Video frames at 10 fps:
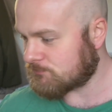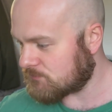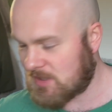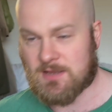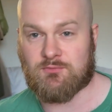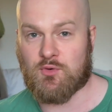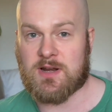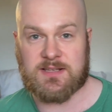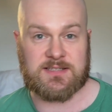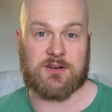they
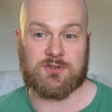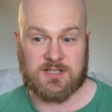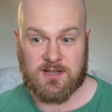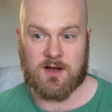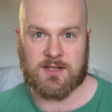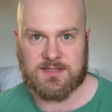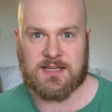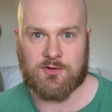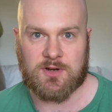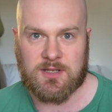really seriously are
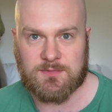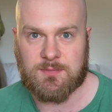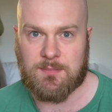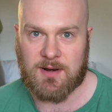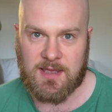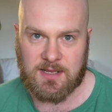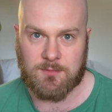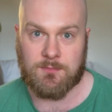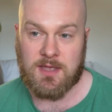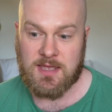considering him to be playing
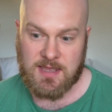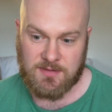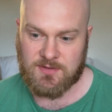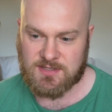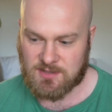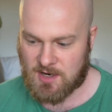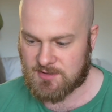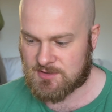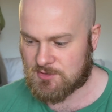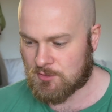him in this
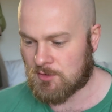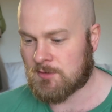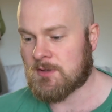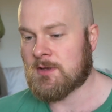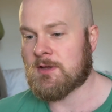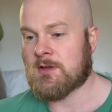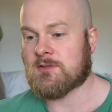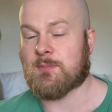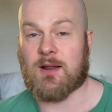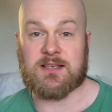Lions tour.
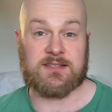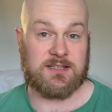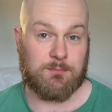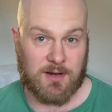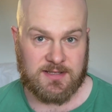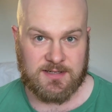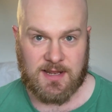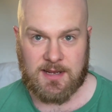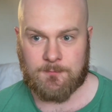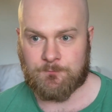The players that did play
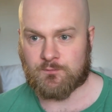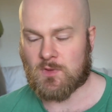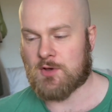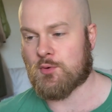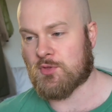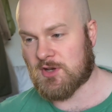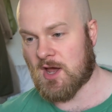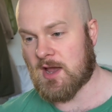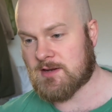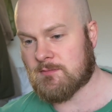today, I thought the
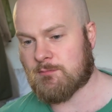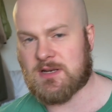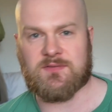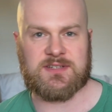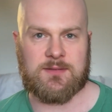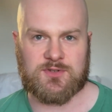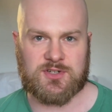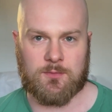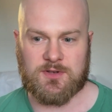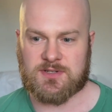9, I believe his name's
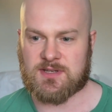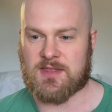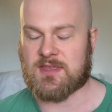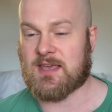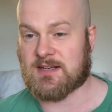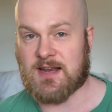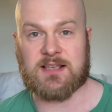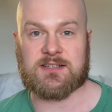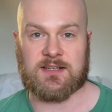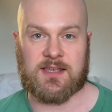Thomas, I think he had an
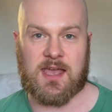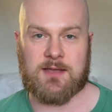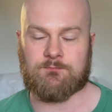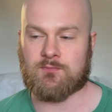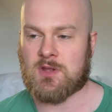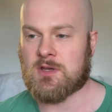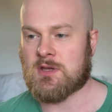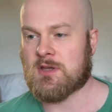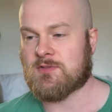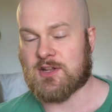excellent game.
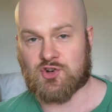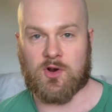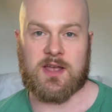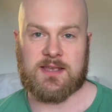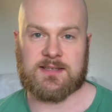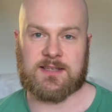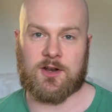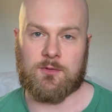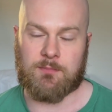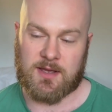That try he set
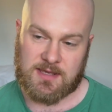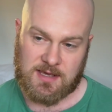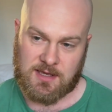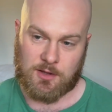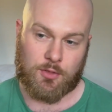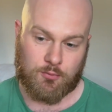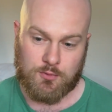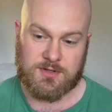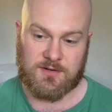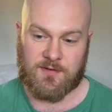up by kicking through
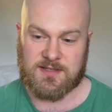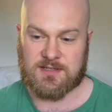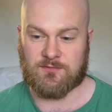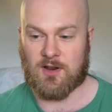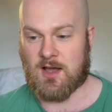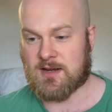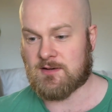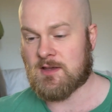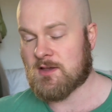the defensive line,